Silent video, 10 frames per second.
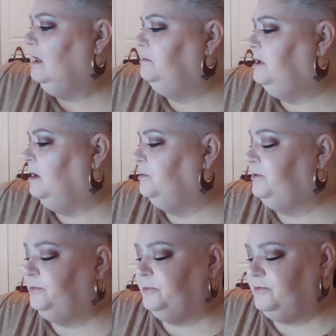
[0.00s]
I mean, I
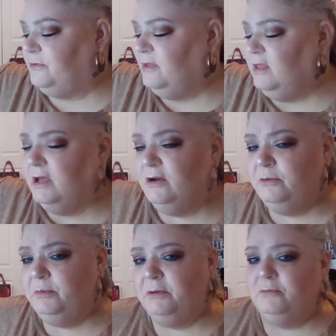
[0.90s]
wish it was a
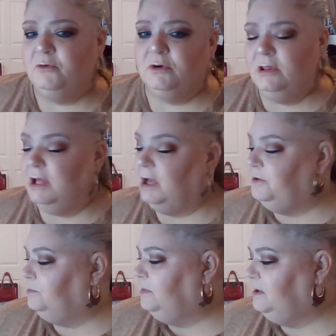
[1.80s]
little bit more
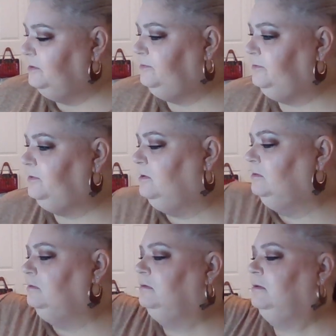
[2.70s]
lighter mist,
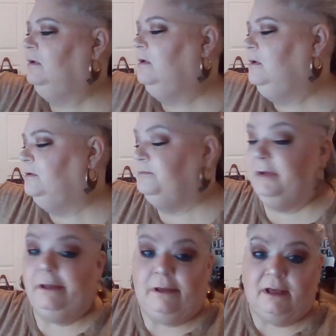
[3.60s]

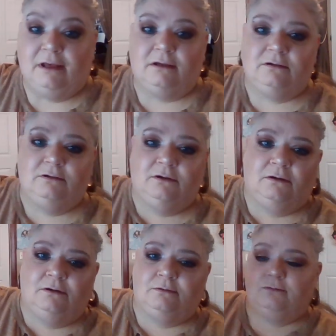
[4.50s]
but hey, you
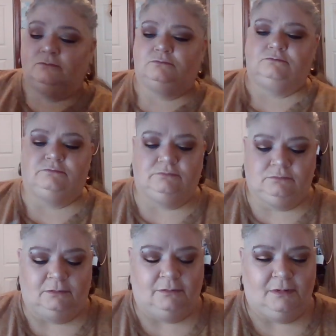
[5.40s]
know.
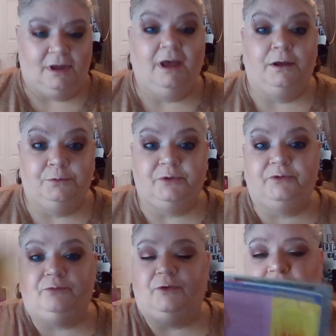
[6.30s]
It
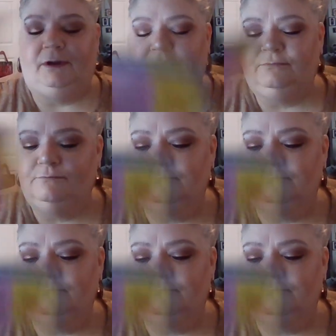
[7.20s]
was free.